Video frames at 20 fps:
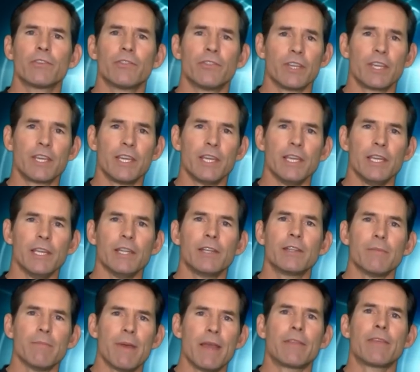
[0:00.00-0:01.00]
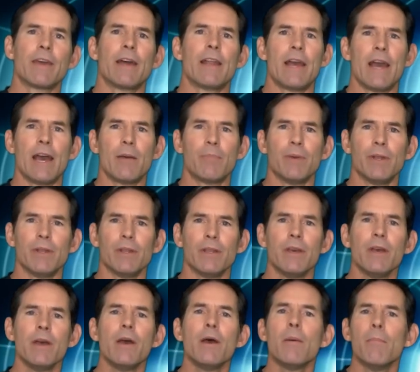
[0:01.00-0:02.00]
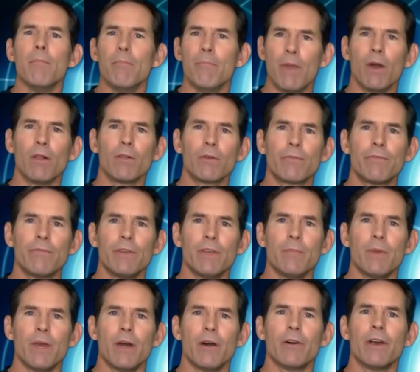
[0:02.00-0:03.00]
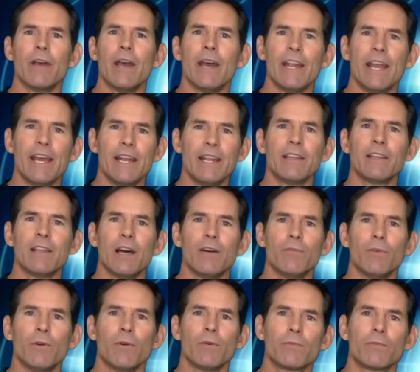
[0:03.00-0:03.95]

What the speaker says: is the key to make that happen. Male or female at any level,